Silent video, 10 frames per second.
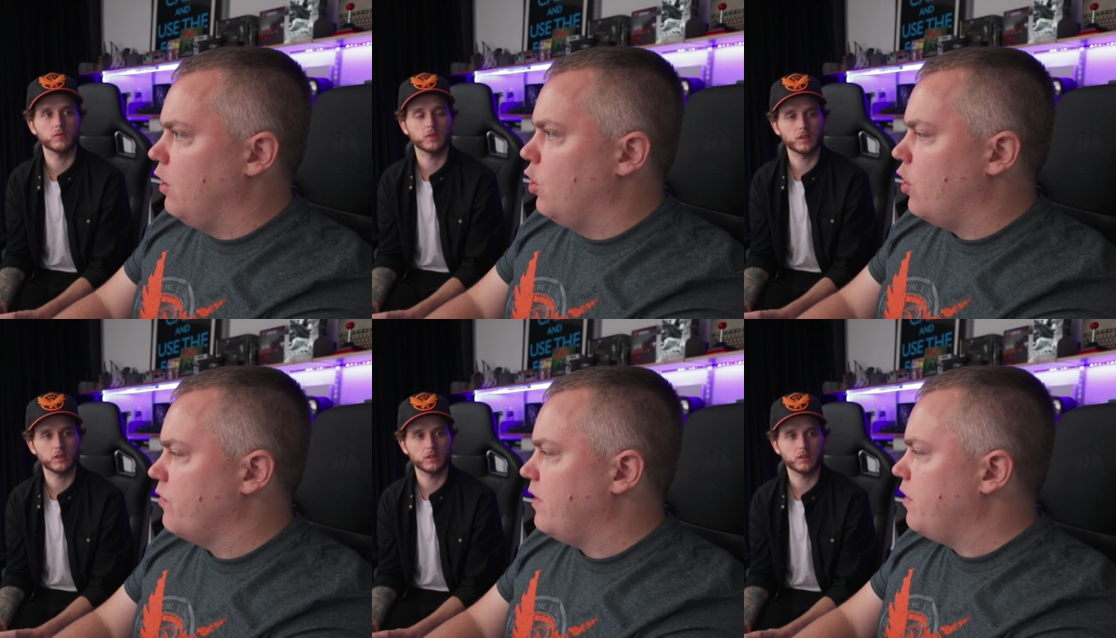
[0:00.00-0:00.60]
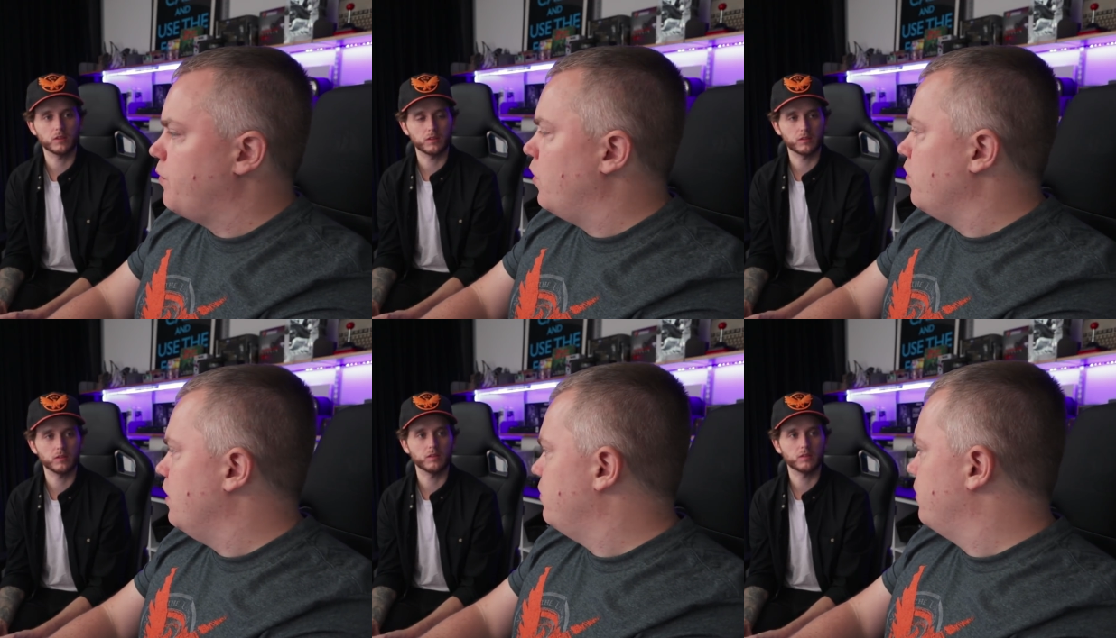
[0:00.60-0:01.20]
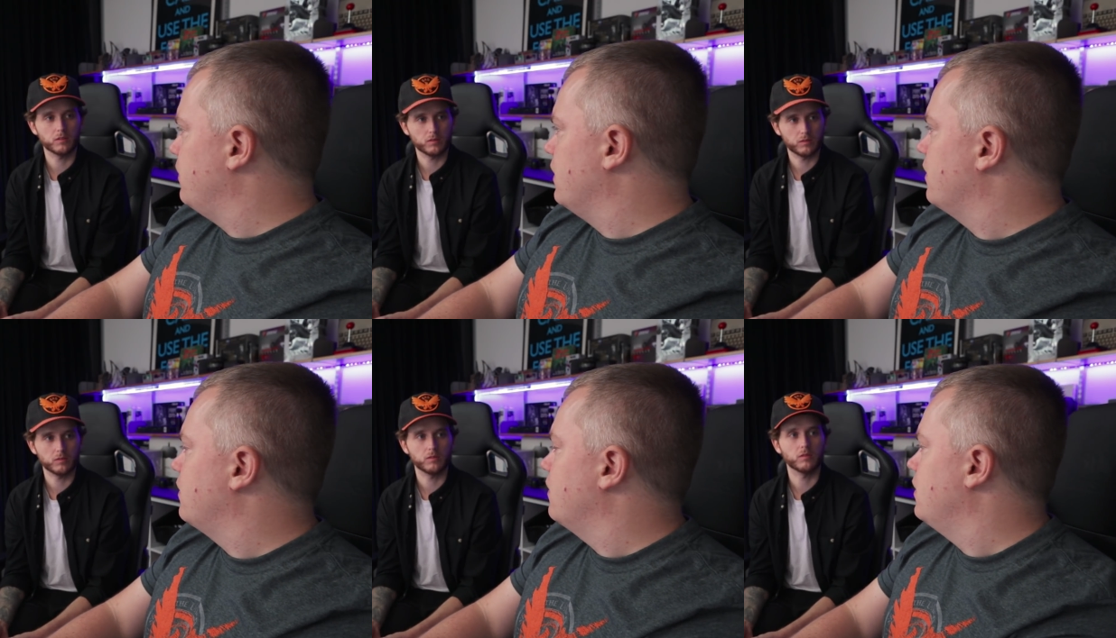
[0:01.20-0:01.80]
Speaker 1: lot of other programs within
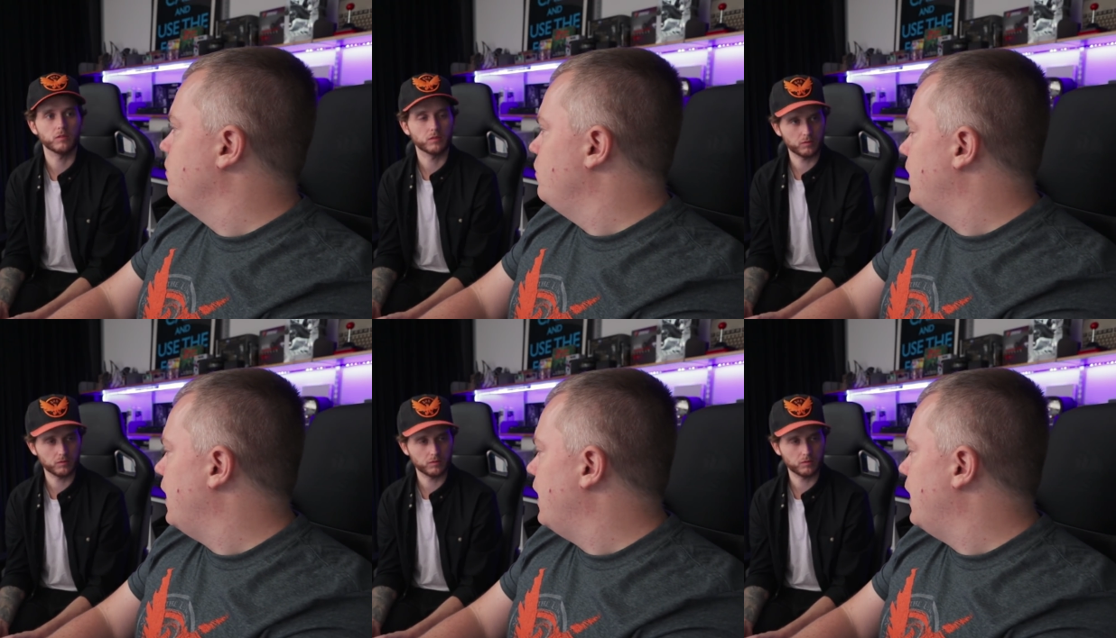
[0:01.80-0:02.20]
the system, mm -hmm.